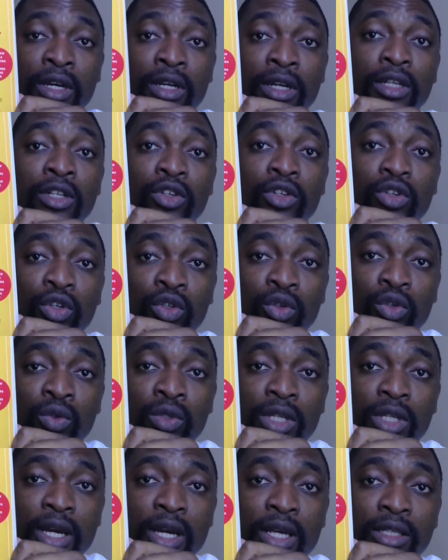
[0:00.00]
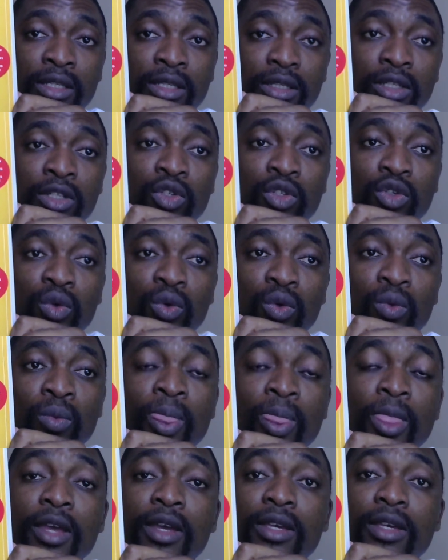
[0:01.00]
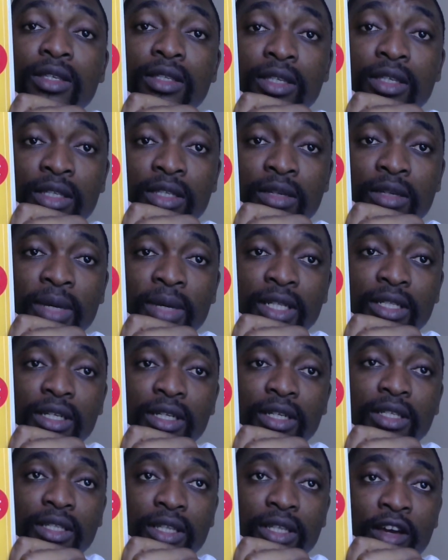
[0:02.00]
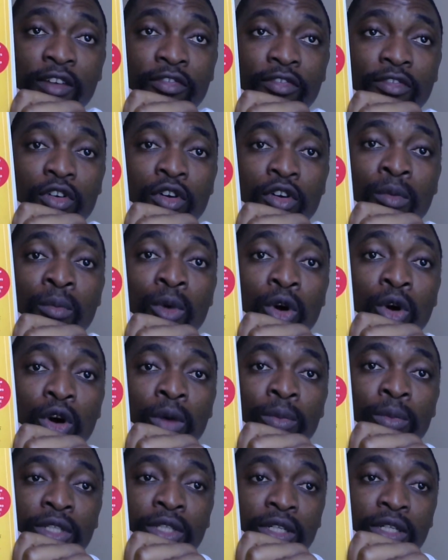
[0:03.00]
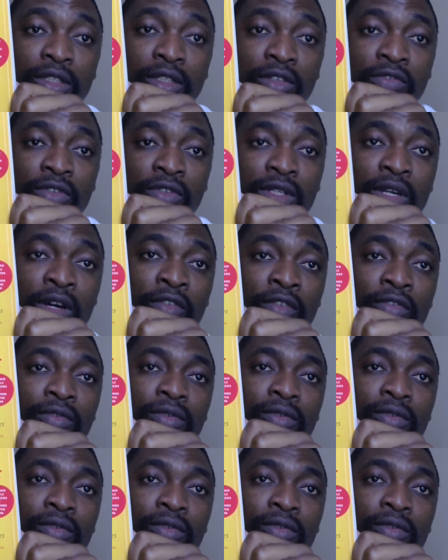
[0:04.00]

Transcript: introduced us into systematic stuff or more objective stuff.